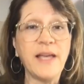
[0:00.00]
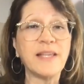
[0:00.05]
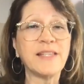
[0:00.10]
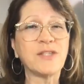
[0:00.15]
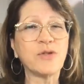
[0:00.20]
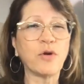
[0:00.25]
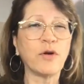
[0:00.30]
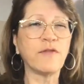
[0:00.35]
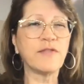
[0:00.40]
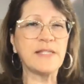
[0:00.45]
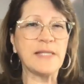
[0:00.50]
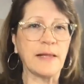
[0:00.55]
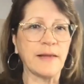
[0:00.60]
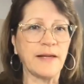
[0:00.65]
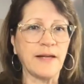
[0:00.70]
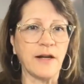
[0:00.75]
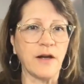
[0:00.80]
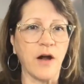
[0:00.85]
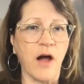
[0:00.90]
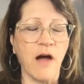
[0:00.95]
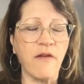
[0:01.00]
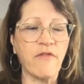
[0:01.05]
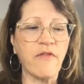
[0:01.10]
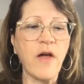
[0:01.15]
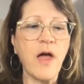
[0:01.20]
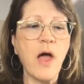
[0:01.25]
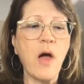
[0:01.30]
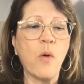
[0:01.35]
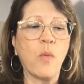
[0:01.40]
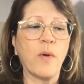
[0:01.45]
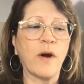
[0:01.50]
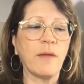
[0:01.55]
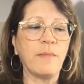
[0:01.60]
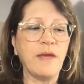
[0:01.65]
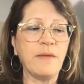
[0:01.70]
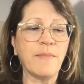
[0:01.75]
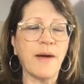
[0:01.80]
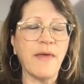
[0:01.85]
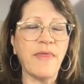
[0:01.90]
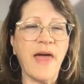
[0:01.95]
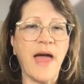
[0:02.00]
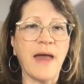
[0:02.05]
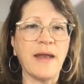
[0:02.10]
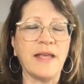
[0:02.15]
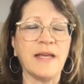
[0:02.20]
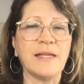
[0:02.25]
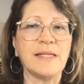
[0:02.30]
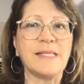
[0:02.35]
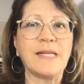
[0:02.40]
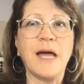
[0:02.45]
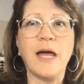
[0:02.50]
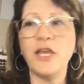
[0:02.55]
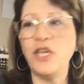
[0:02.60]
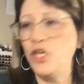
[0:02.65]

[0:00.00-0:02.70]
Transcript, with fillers: sort of selling it off. What I mean by that is